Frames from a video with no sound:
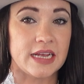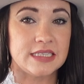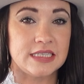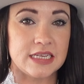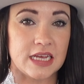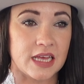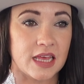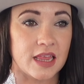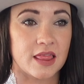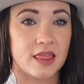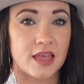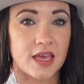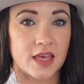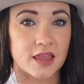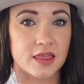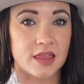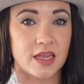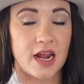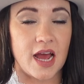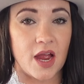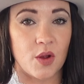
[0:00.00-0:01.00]
I didn't
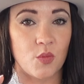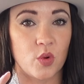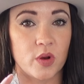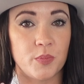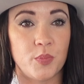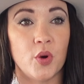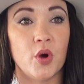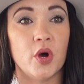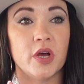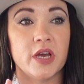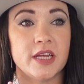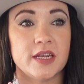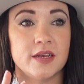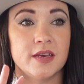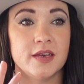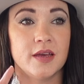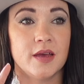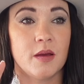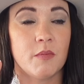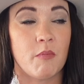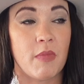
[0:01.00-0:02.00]
think that I would put
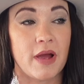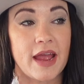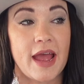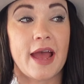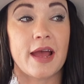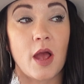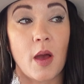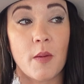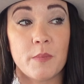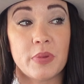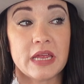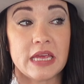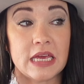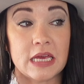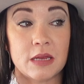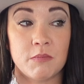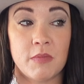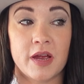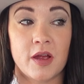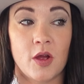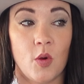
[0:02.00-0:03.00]
my hat company
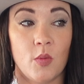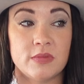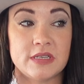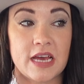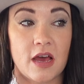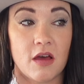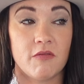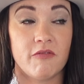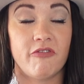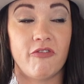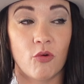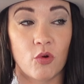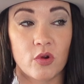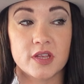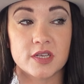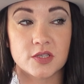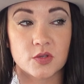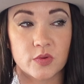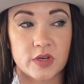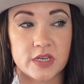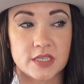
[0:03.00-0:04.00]
in my hometown for
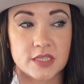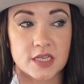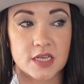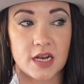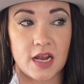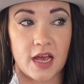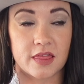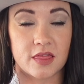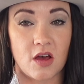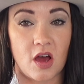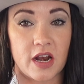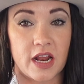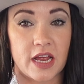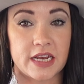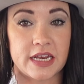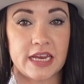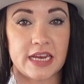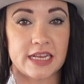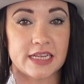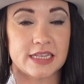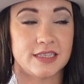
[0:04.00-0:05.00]
this reason. I thought I
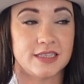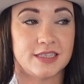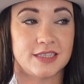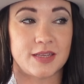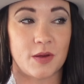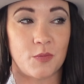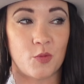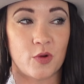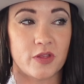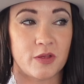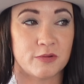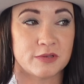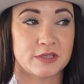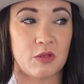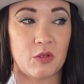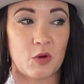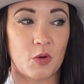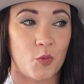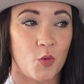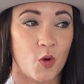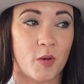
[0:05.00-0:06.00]
needed somewhere that was a
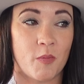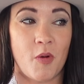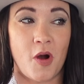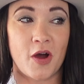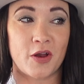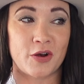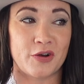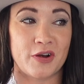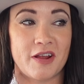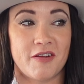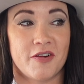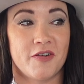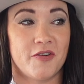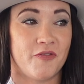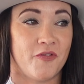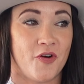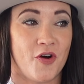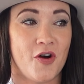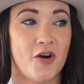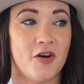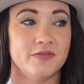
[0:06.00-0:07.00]
little more modern and
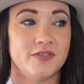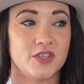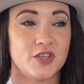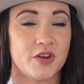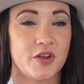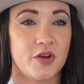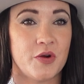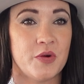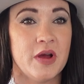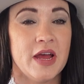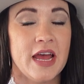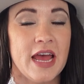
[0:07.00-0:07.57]
evolved, you know?